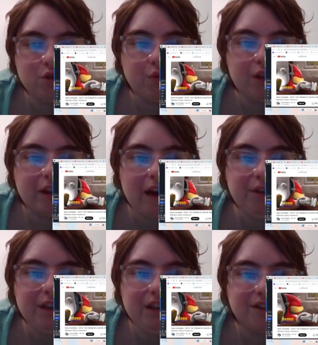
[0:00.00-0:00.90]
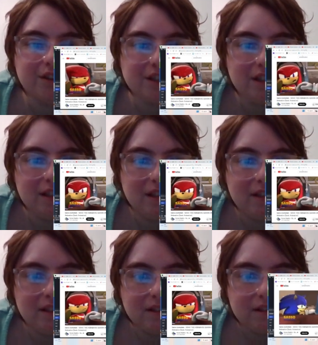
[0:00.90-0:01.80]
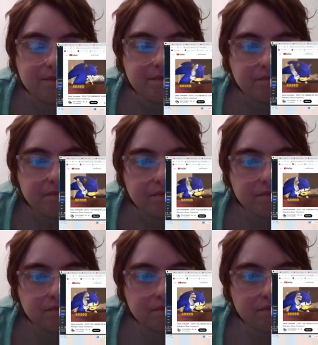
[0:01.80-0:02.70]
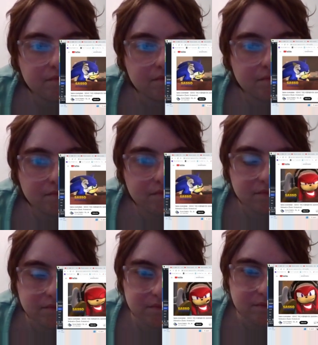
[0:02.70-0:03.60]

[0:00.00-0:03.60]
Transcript: Knuckles. without ears. What? Can you even hear anything? What do you